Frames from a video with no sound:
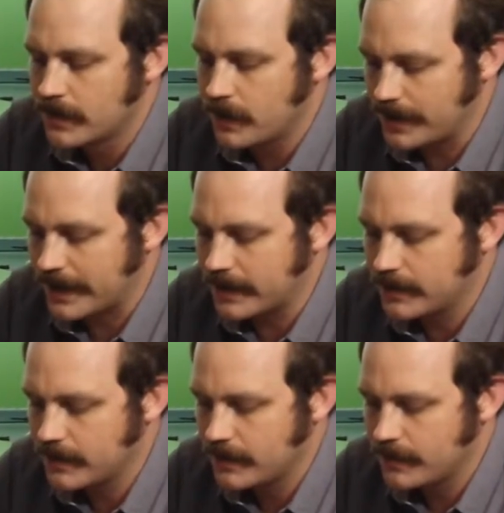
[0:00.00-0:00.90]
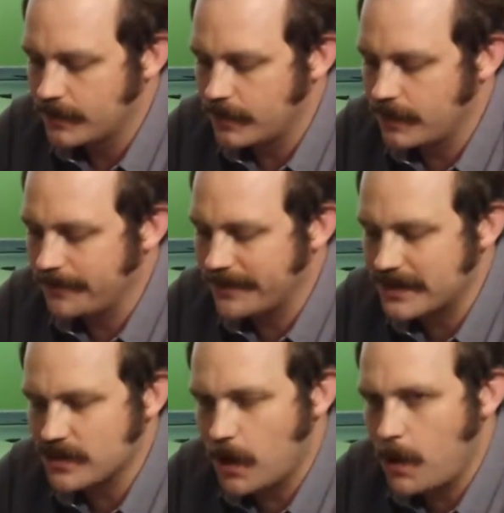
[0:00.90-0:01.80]
Okay, well,
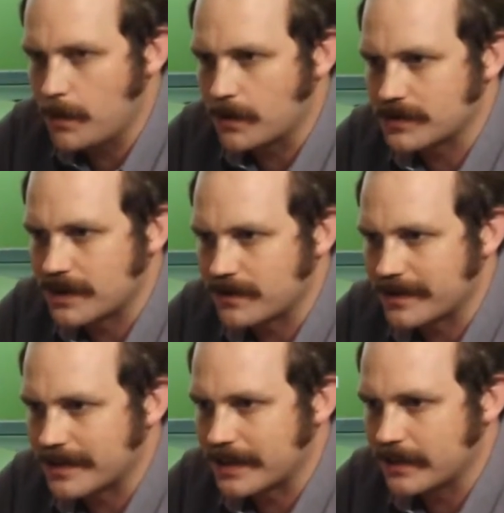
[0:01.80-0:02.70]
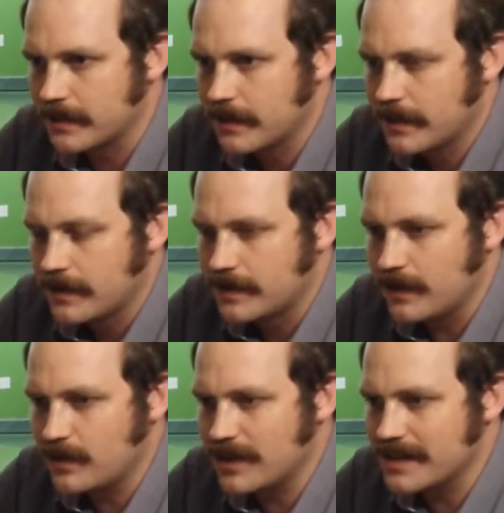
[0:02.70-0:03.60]
that's almost everything. The
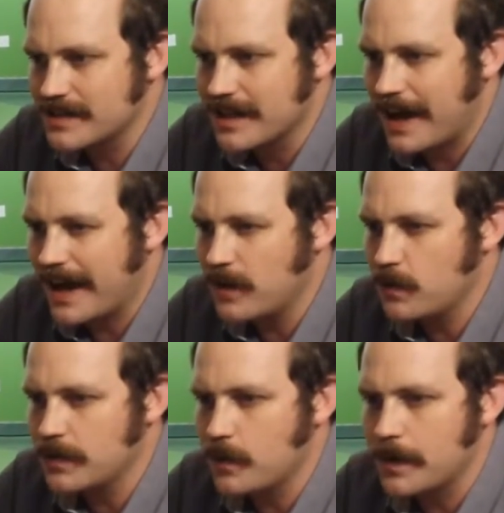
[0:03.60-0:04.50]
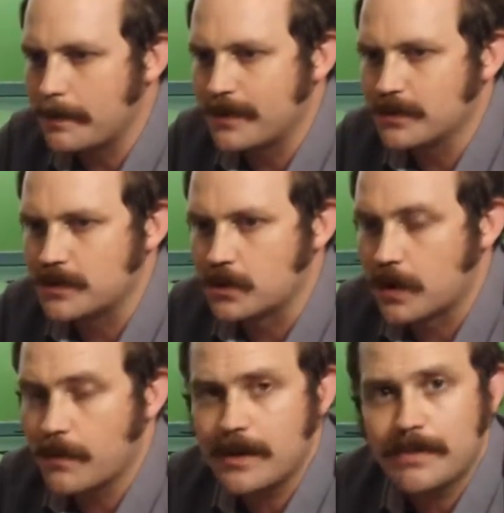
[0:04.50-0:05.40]
other thing is, I don't really want to build a door.
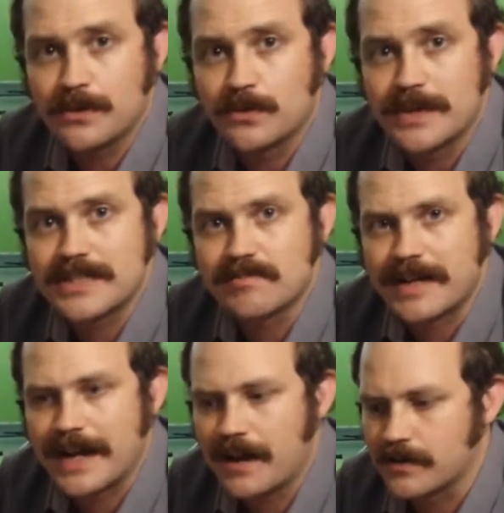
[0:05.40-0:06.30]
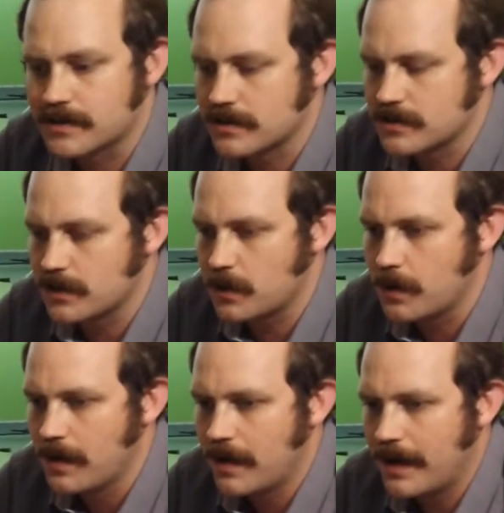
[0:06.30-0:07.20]
I want to build the rest of my house. So
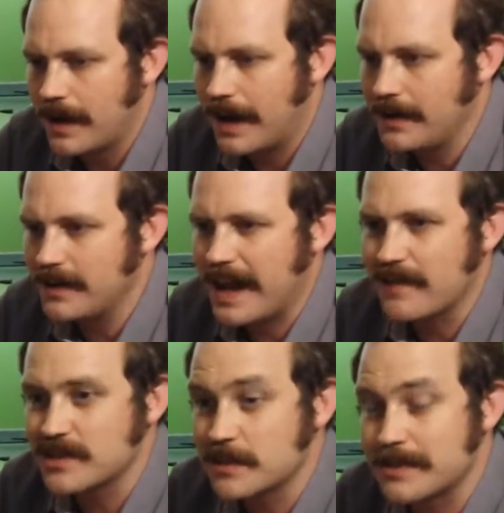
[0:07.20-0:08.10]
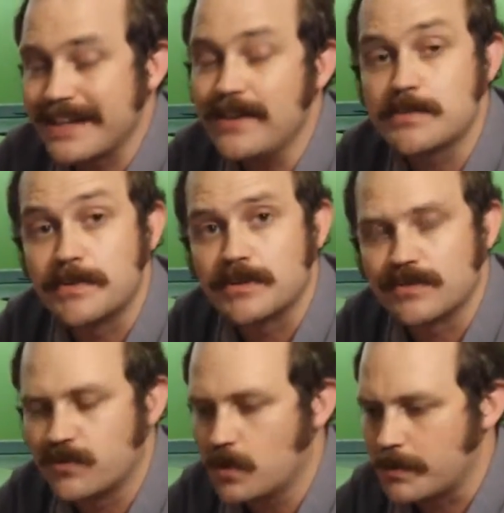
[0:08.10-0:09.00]
I'm going to have somebody else build it
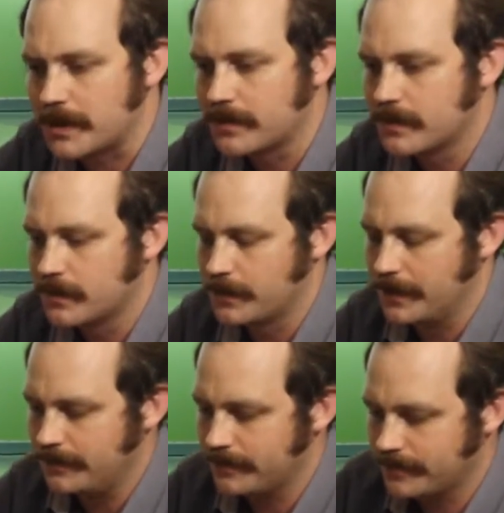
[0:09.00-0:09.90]
for me. Well,